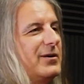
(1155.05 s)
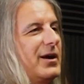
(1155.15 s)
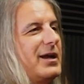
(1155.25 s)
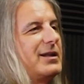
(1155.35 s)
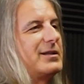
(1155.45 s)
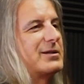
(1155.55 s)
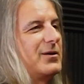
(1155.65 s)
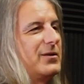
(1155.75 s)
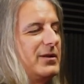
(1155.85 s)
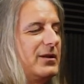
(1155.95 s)
right? And
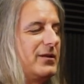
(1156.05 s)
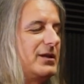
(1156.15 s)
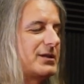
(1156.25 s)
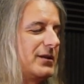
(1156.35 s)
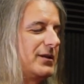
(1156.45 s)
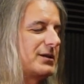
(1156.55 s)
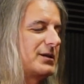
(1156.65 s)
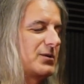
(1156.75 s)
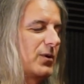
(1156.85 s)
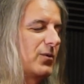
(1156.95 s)
so th this this
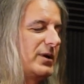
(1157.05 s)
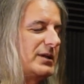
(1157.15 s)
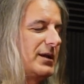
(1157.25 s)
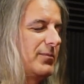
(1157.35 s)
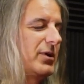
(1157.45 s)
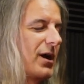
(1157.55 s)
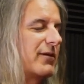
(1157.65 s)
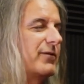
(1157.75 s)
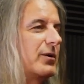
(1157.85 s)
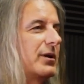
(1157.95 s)
is where we tend to put our
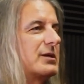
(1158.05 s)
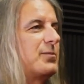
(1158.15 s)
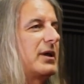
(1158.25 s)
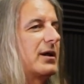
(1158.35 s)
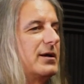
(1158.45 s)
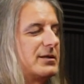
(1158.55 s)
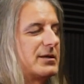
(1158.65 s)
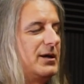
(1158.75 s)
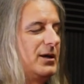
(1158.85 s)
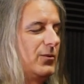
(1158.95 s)
focus
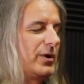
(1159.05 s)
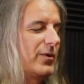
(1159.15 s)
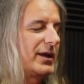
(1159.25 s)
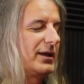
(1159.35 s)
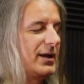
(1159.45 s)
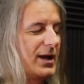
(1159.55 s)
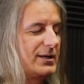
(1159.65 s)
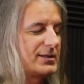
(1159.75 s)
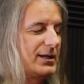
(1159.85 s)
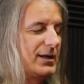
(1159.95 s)
because we
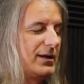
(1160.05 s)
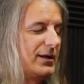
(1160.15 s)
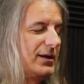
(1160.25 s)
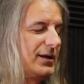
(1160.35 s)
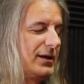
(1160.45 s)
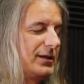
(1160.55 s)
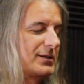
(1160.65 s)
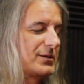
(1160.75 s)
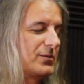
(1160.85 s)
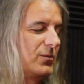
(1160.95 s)
recognize that
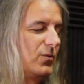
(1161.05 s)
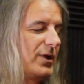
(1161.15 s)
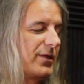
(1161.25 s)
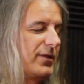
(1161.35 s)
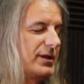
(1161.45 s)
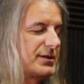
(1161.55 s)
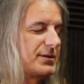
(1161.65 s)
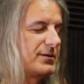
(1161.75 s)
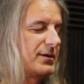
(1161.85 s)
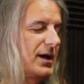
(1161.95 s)
it's with
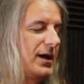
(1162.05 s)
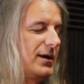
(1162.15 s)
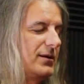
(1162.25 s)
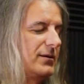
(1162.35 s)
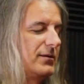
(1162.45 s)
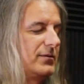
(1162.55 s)
this uh,